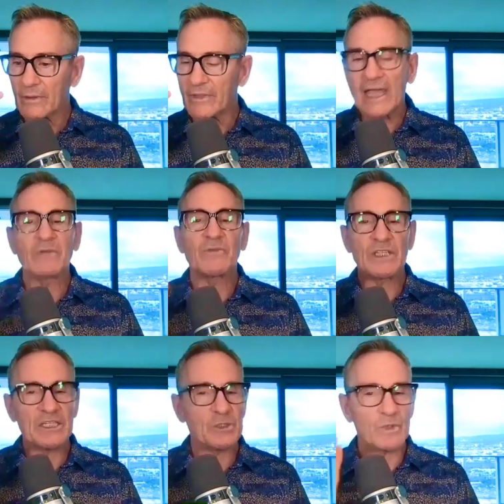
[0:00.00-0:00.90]
That
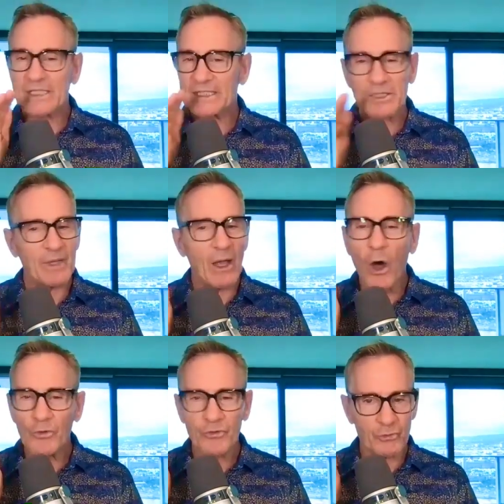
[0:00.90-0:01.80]
invitation was sent to me
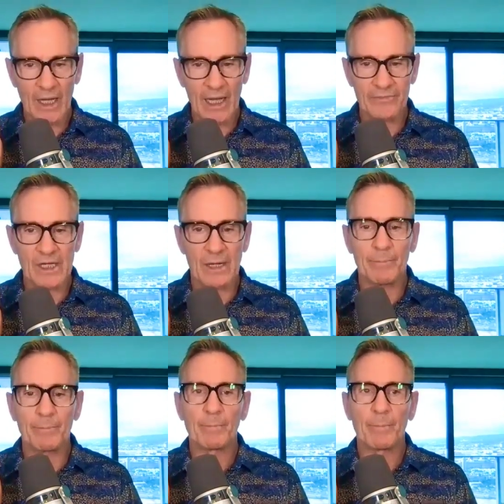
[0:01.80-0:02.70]
all through my lifetime,
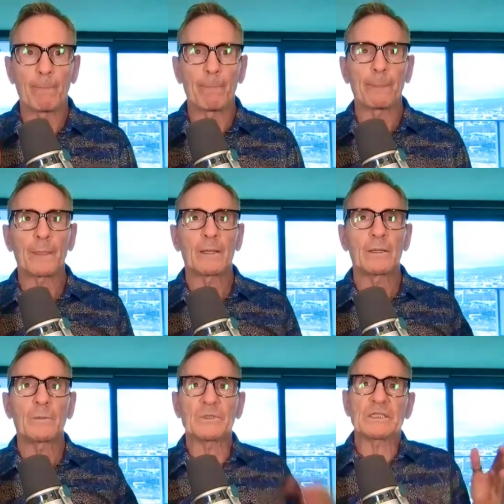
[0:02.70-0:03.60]

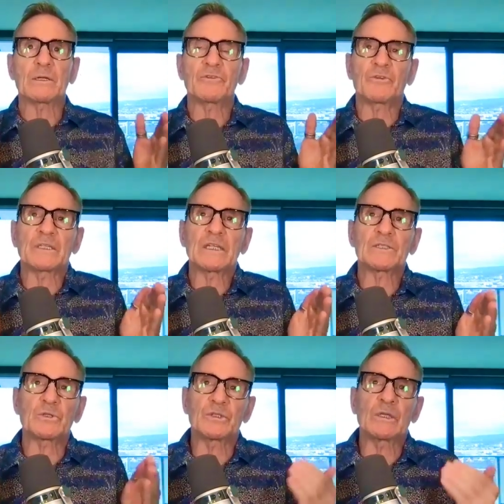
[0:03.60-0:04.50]
particularly from
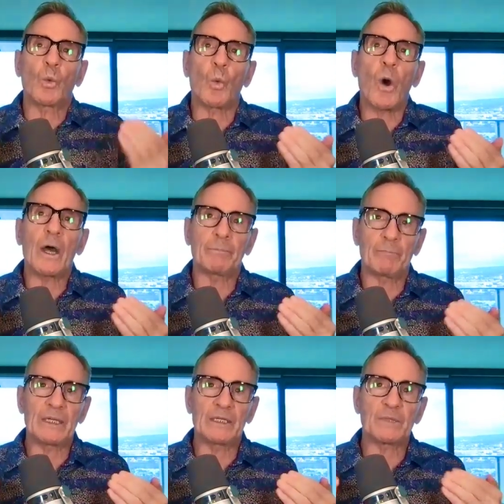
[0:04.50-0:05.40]
adults who didn't want
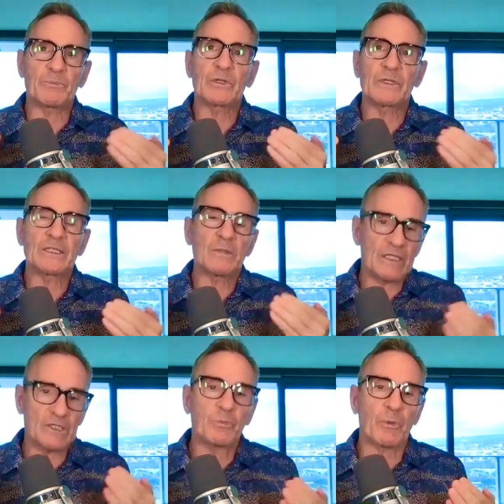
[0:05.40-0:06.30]
me to breathe into
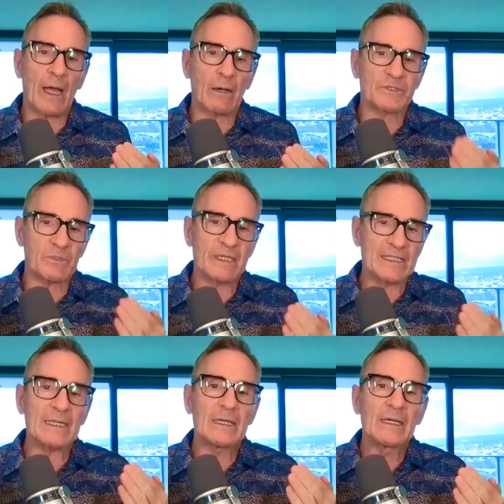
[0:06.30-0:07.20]
my superpowers of
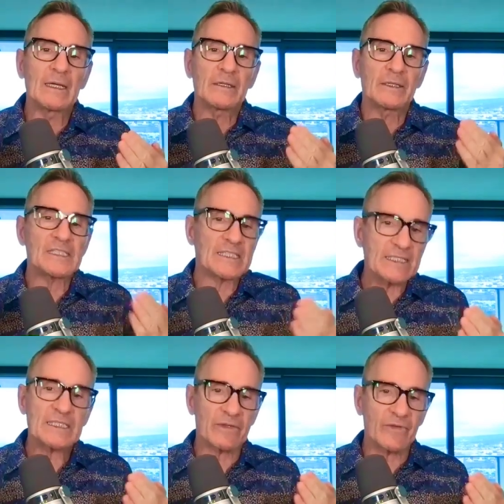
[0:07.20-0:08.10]
being the
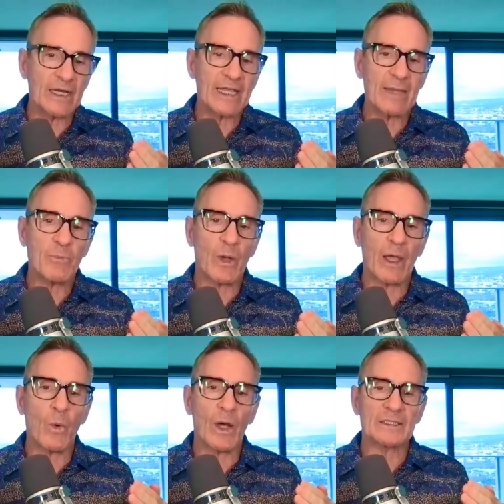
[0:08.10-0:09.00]
sensitive little gay boy
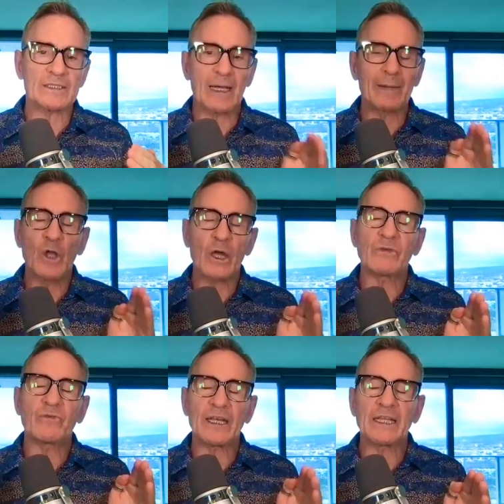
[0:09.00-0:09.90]
I was. I'm not
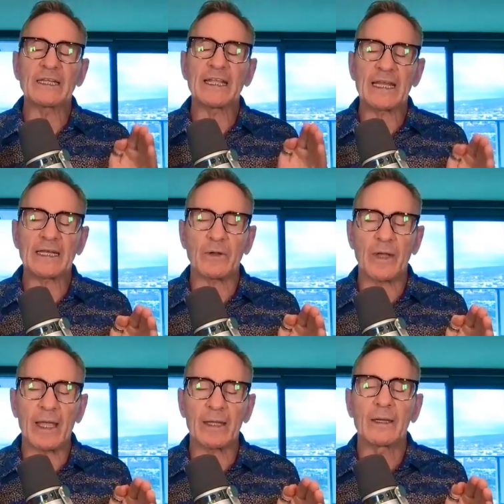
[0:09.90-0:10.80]
inviting you to get out of your
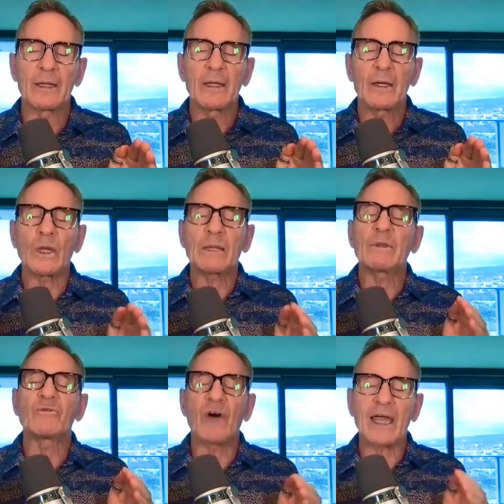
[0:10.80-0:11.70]
head. What I'm
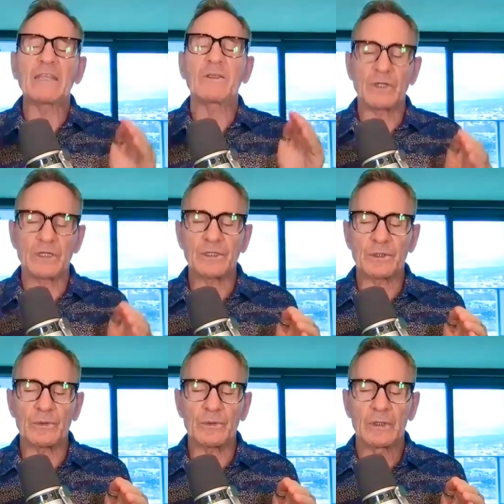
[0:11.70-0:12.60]
inviting you to
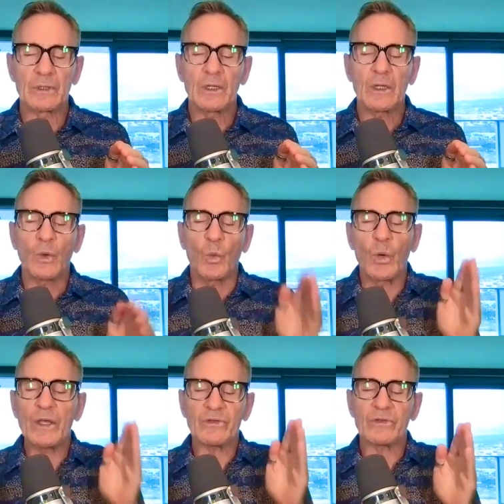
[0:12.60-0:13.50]
do
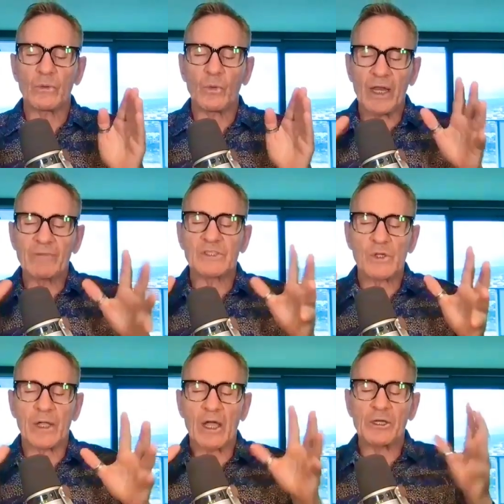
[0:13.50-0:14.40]
with whatever's
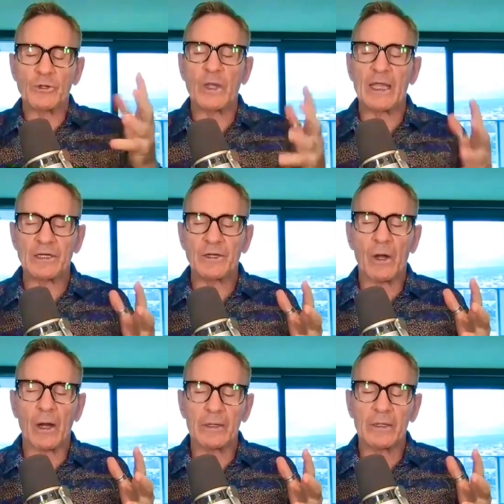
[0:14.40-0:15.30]
going on in your head and your
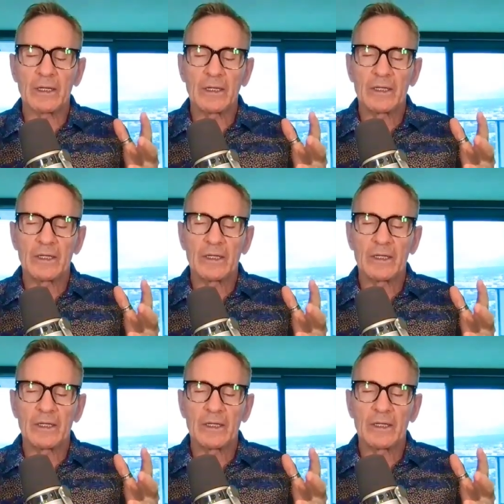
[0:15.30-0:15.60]
heart